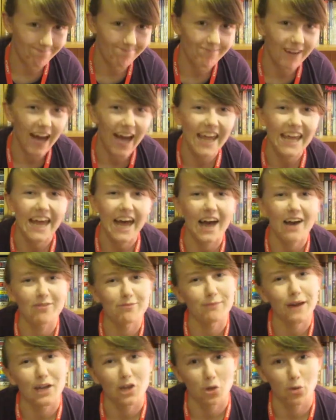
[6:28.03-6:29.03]
I
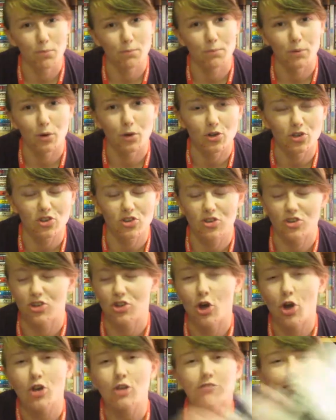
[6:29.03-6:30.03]
have my own book.
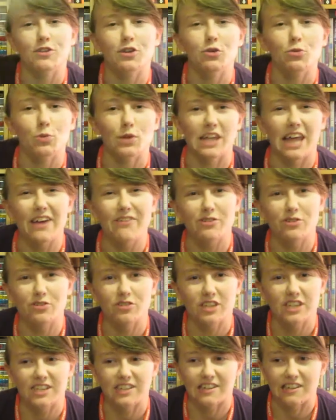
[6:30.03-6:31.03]
None of you will ever
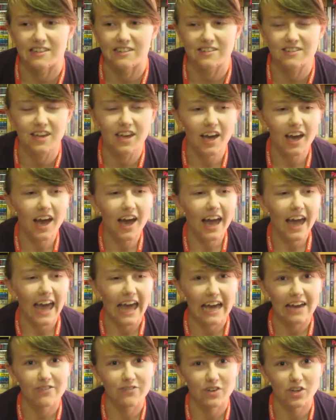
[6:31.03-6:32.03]
read it.
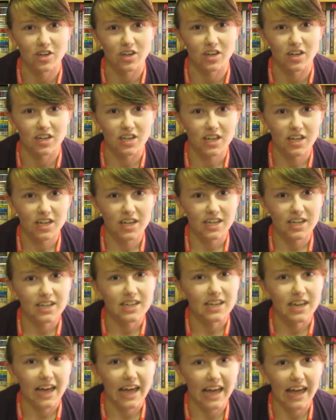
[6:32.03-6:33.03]
Ever.
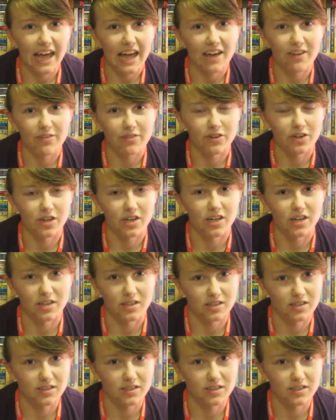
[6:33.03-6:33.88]
Ever.